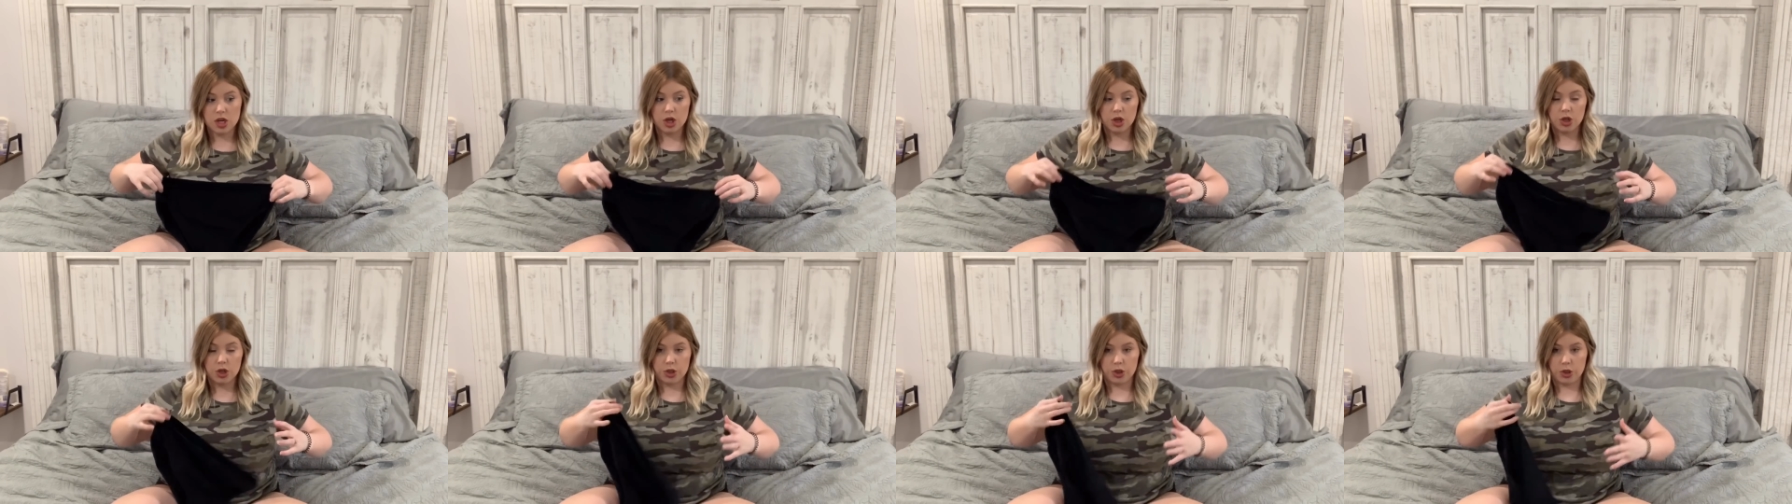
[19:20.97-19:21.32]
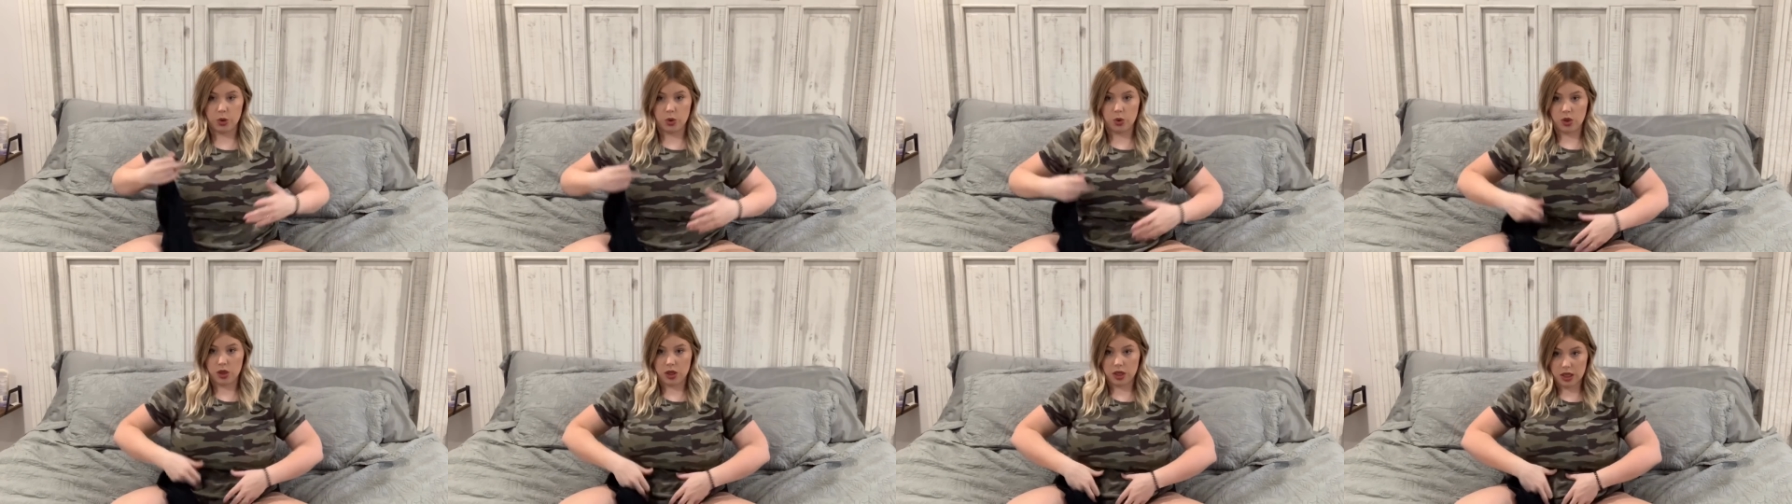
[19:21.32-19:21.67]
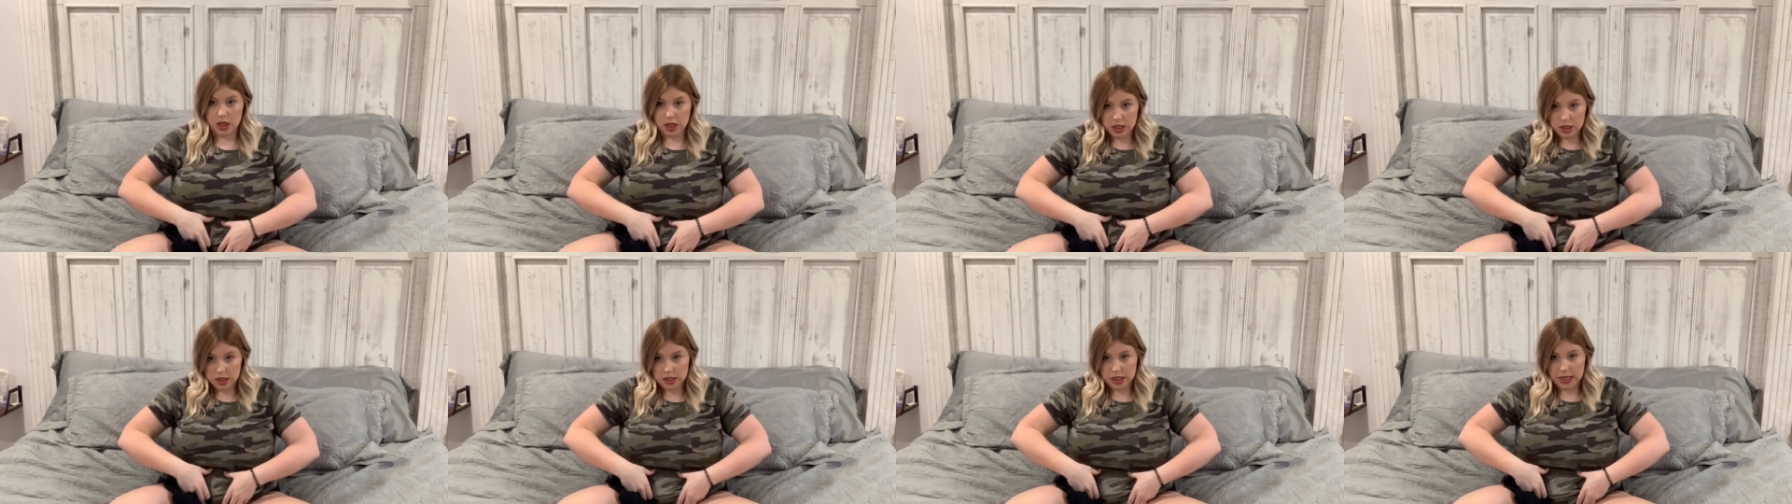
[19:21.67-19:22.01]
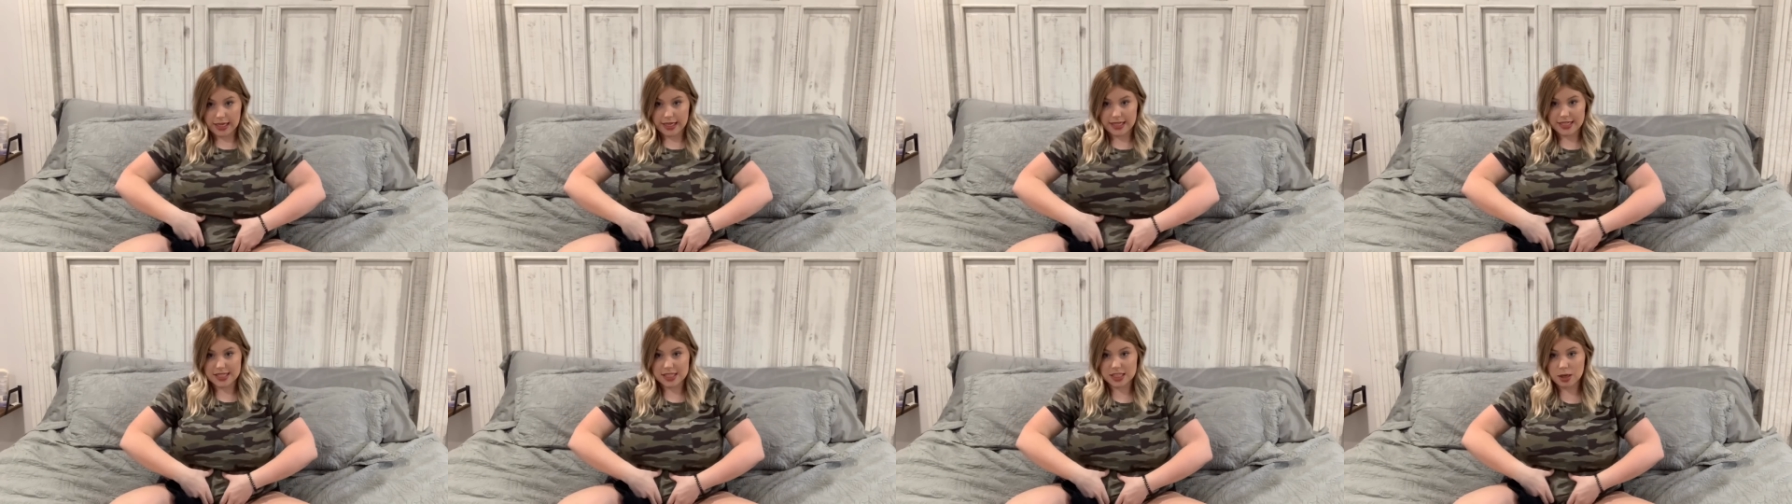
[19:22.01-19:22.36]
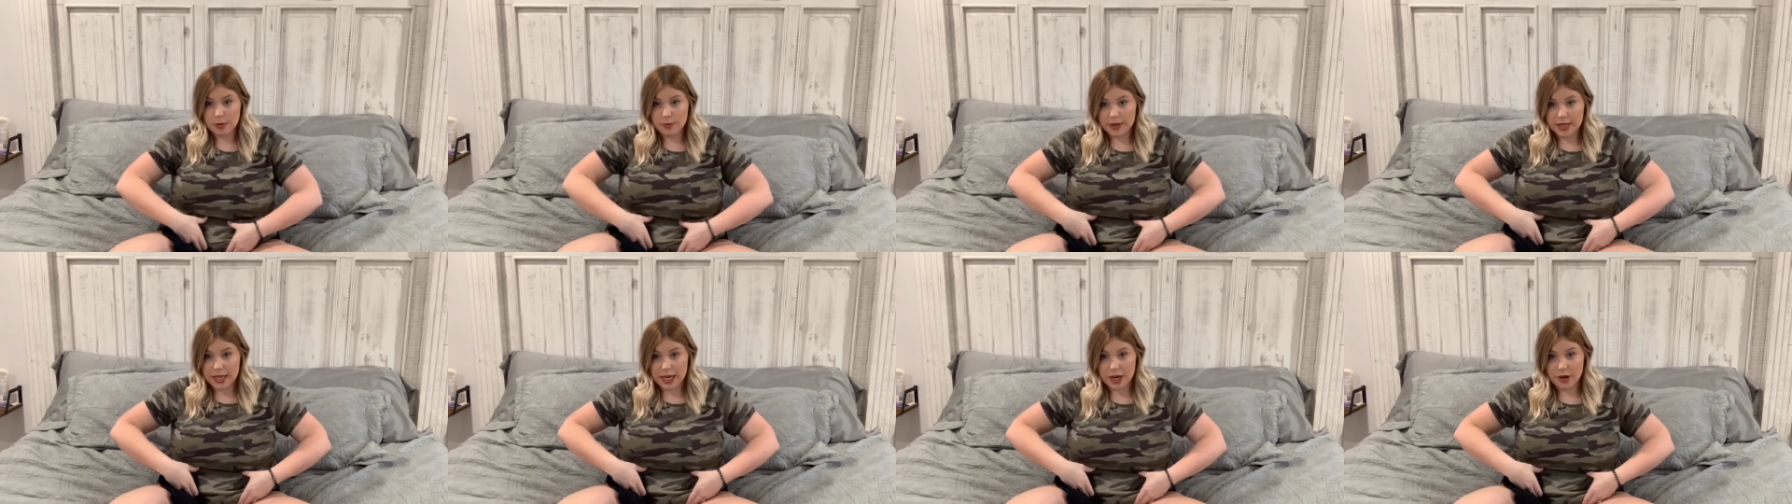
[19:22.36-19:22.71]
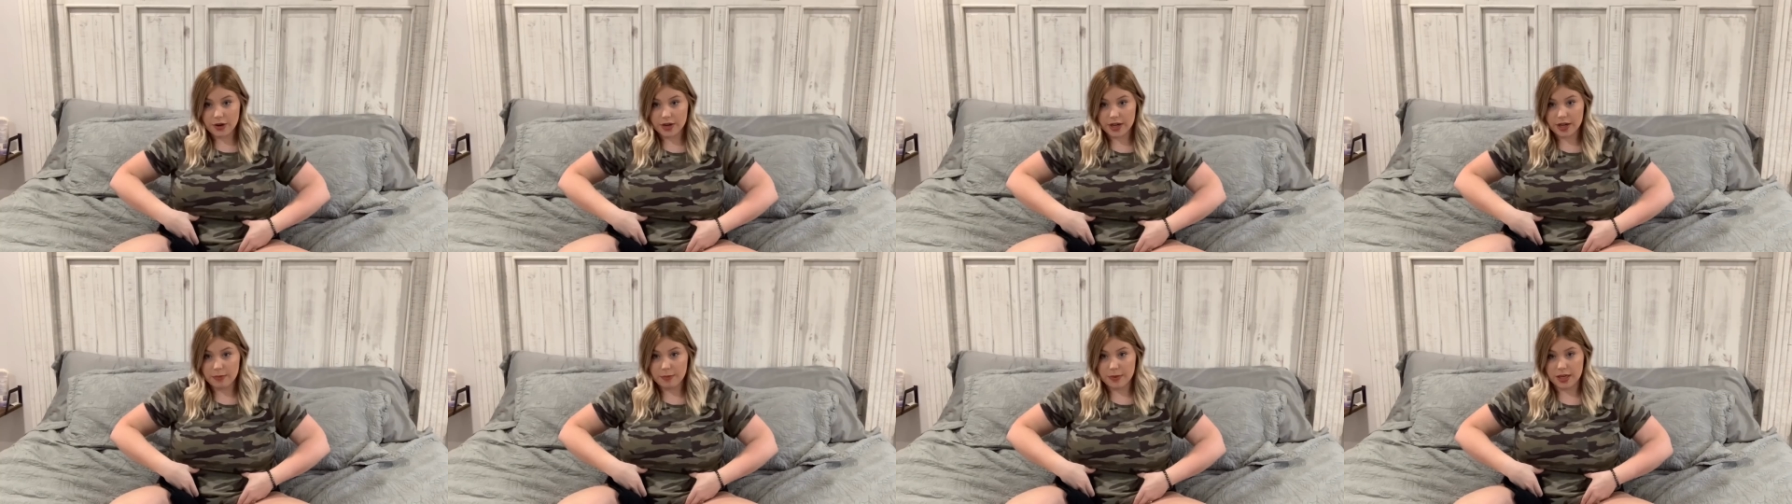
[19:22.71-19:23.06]
your like stomach
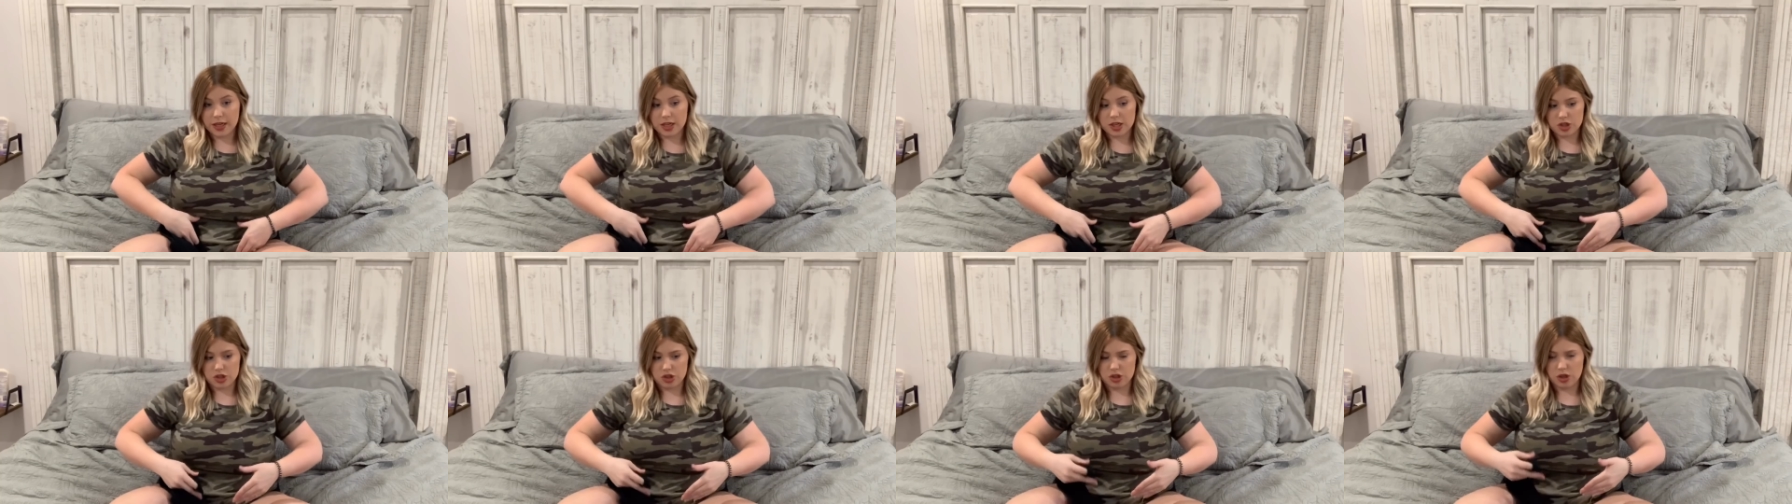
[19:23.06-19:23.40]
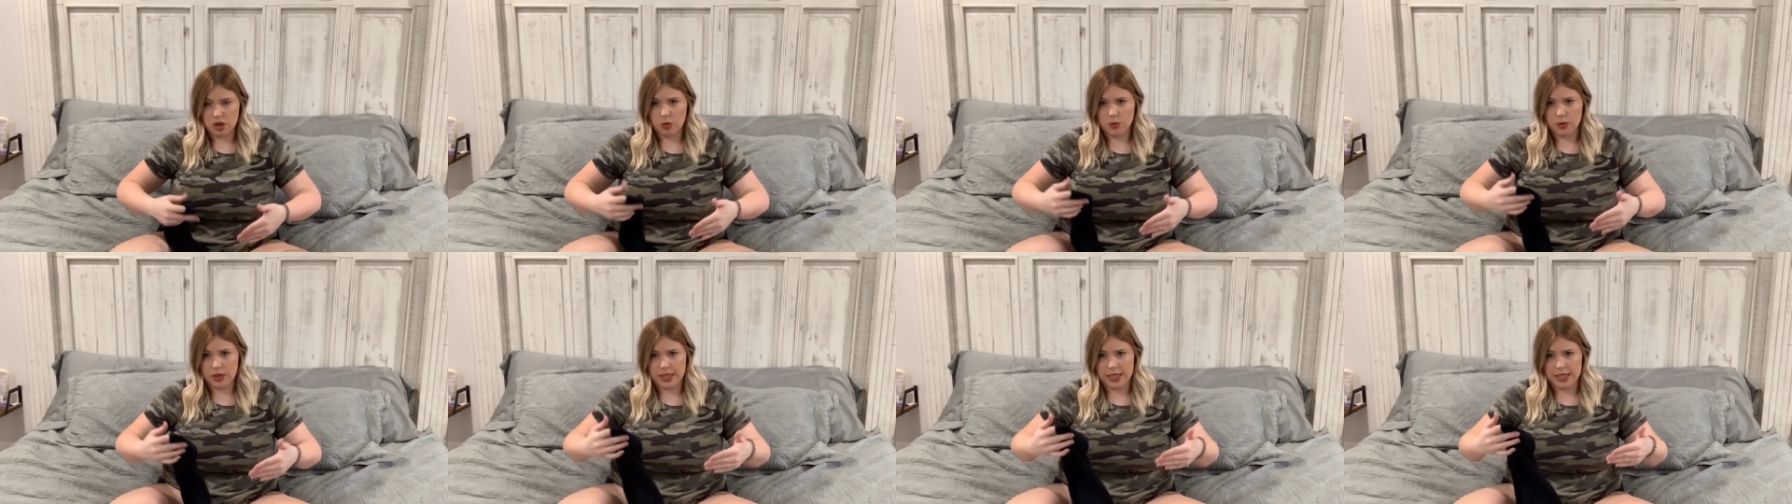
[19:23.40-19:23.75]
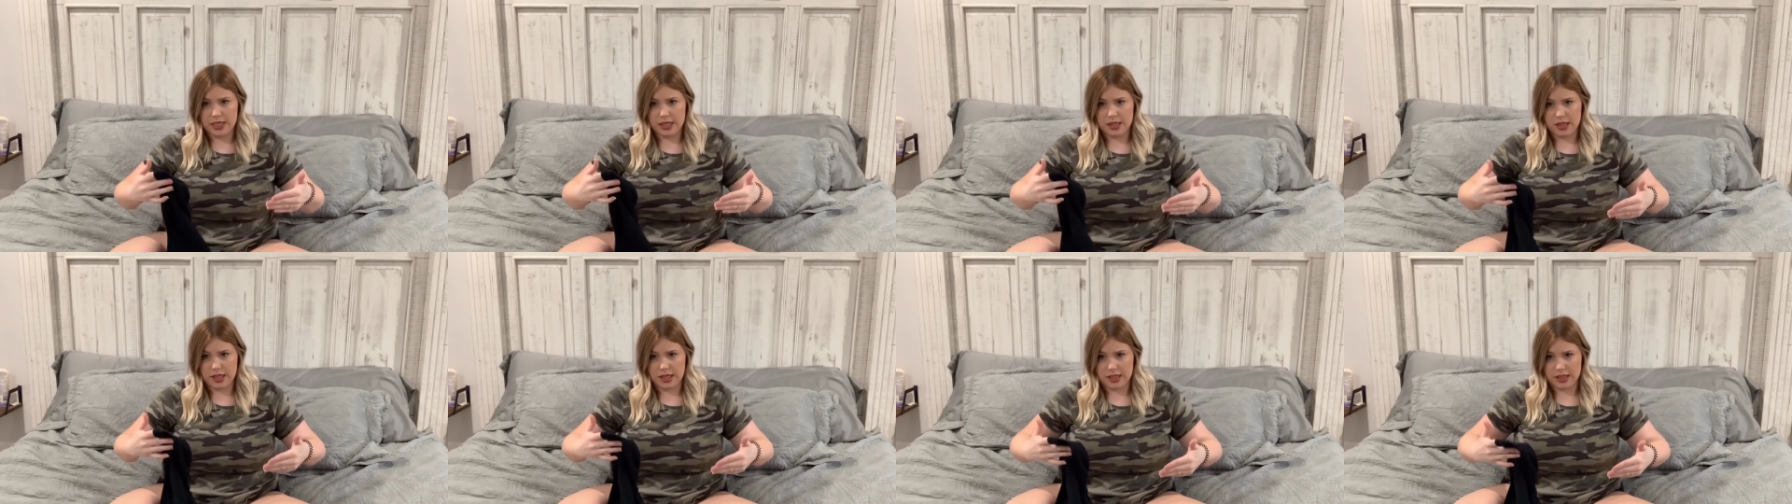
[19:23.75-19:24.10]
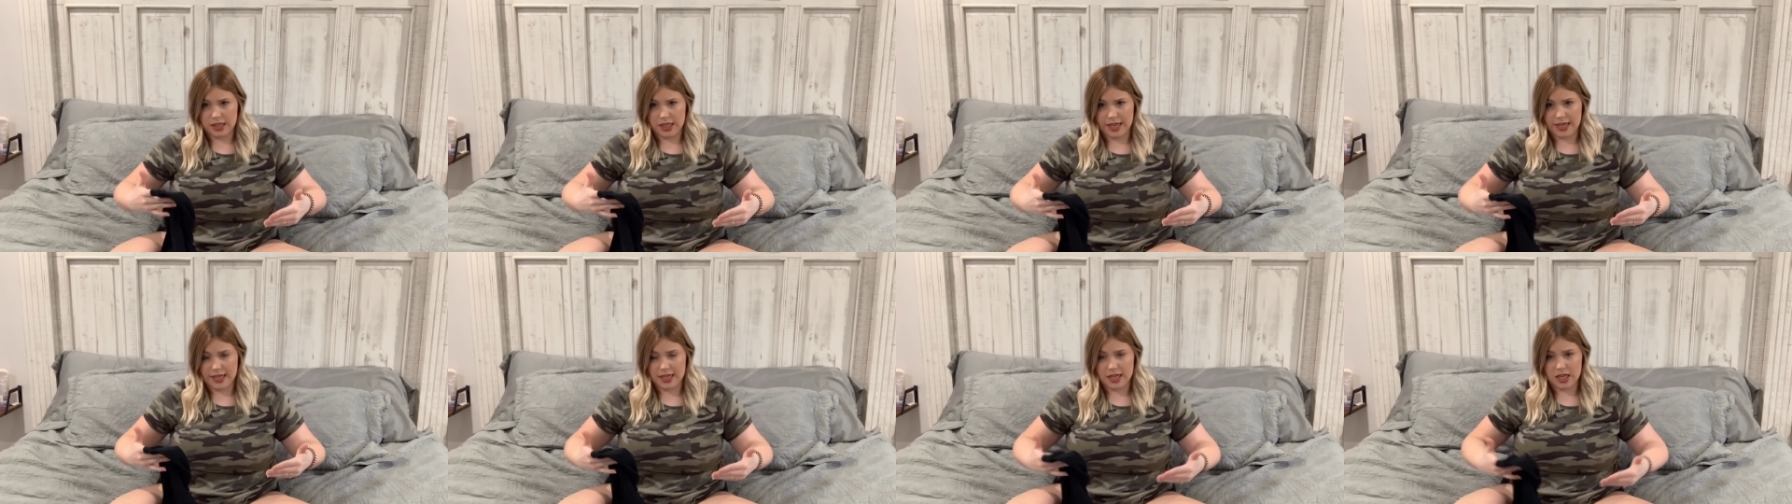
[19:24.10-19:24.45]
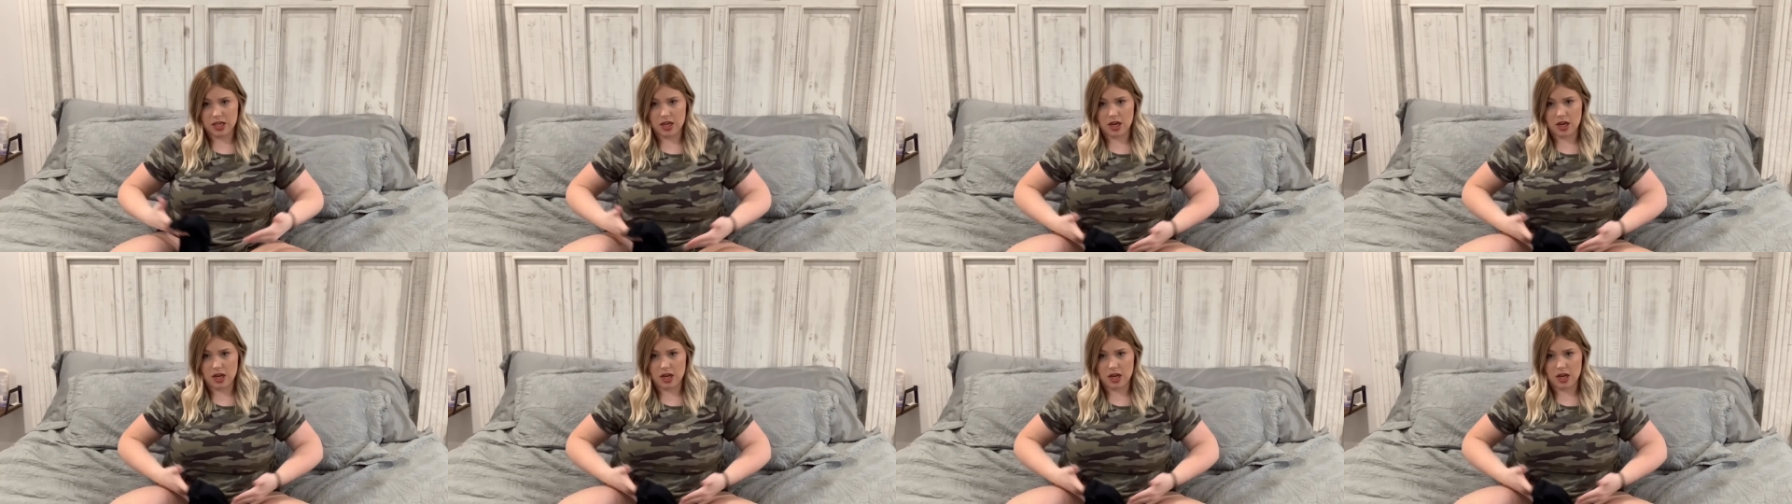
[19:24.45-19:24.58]
area because you don't want anything like